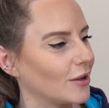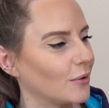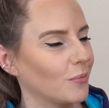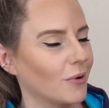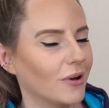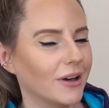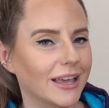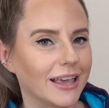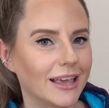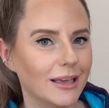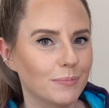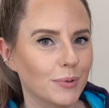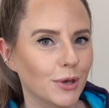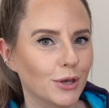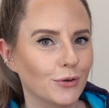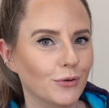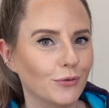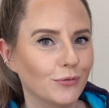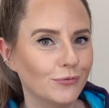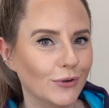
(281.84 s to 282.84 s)
are what are
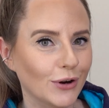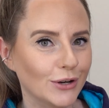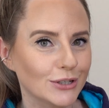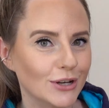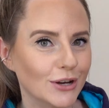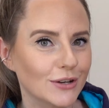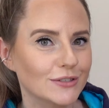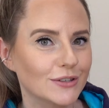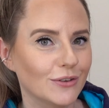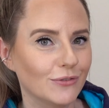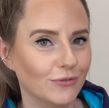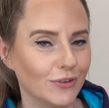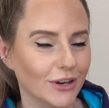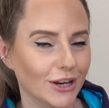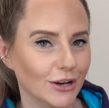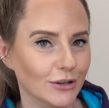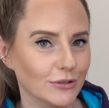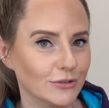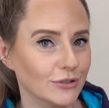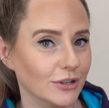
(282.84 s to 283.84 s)
keeping your photos and
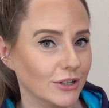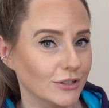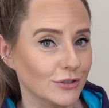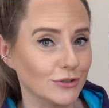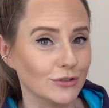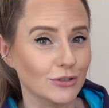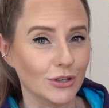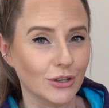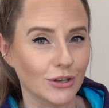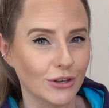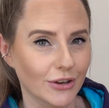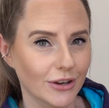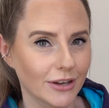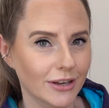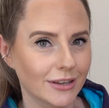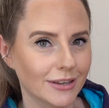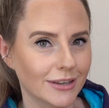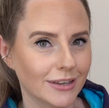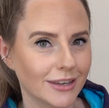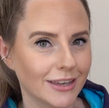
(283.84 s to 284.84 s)
videos nice and secure.